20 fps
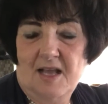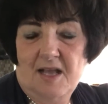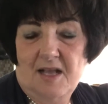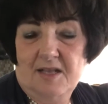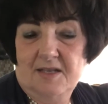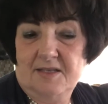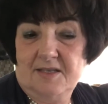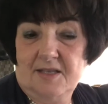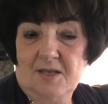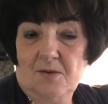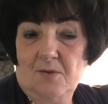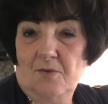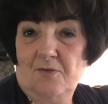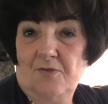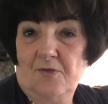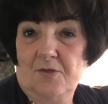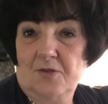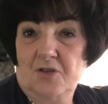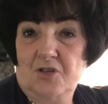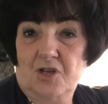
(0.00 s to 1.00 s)
So
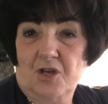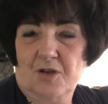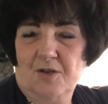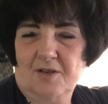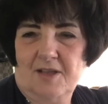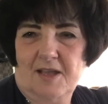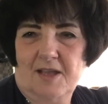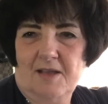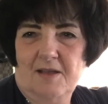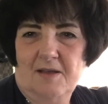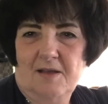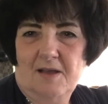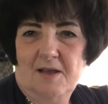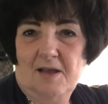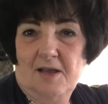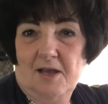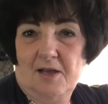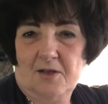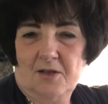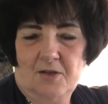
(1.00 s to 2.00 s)
for the Cherokee,
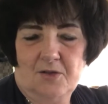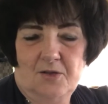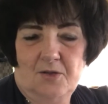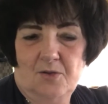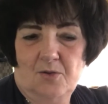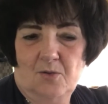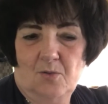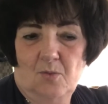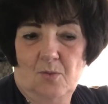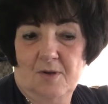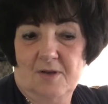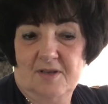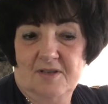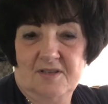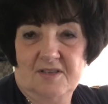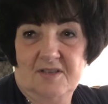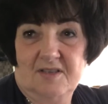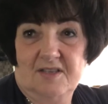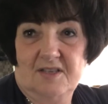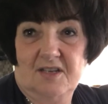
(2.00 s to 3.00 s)
a canoe
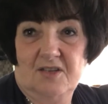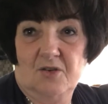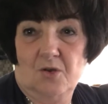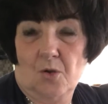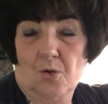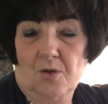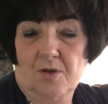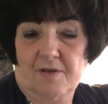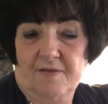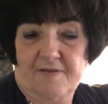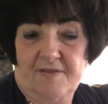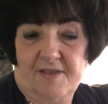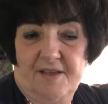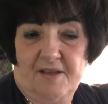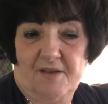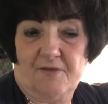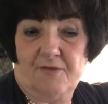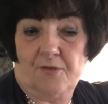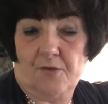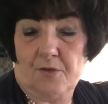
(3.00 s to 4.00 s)
was an unheard of
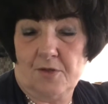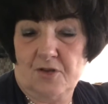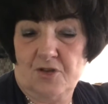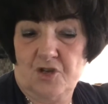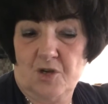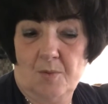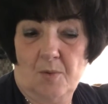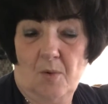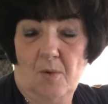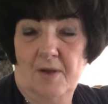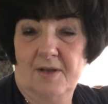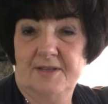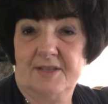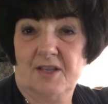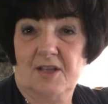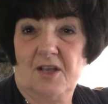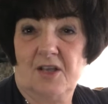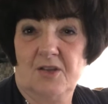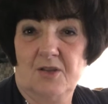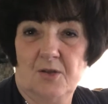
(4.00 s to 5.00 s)
thing. For the Chippewas,
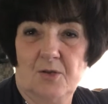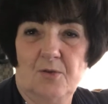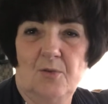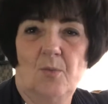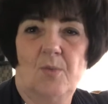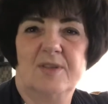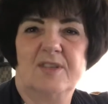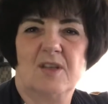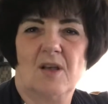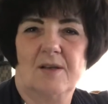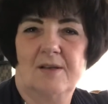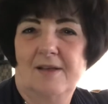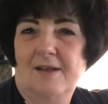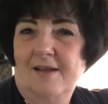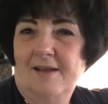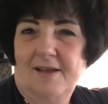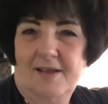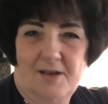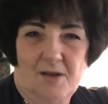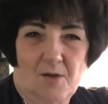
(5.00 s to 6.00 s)
the canoe was,
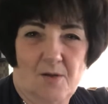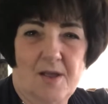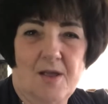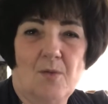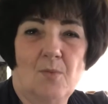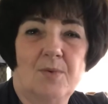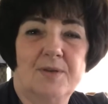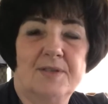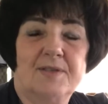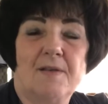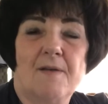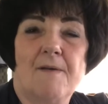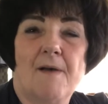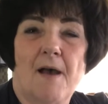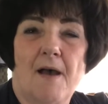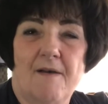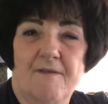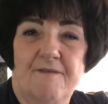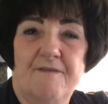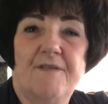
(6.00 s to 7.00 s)
it was
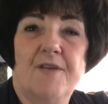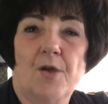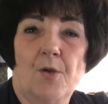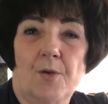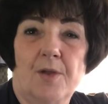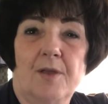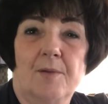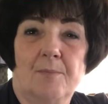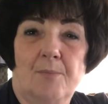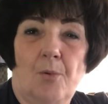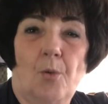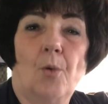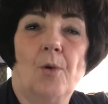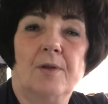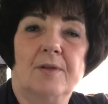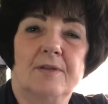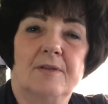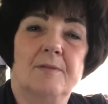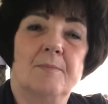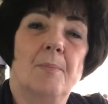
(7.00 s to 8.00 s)
a very
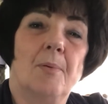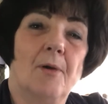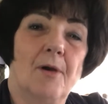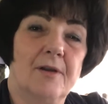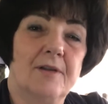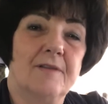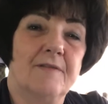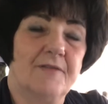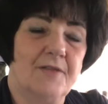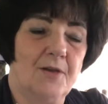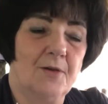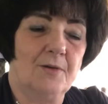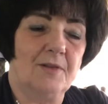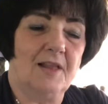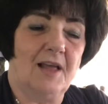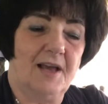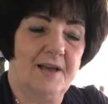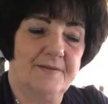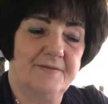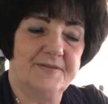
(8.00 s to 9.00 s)
important part of their
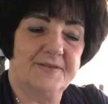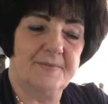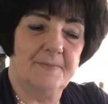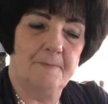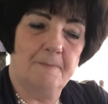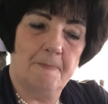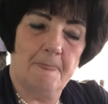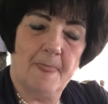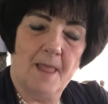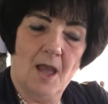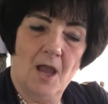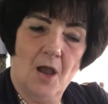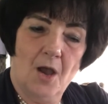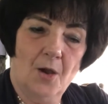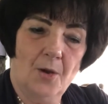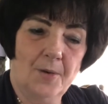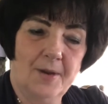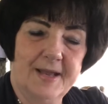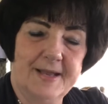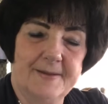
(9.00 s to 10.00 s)
lives.
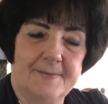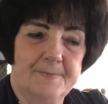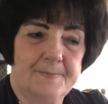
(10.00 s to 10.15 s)
All right.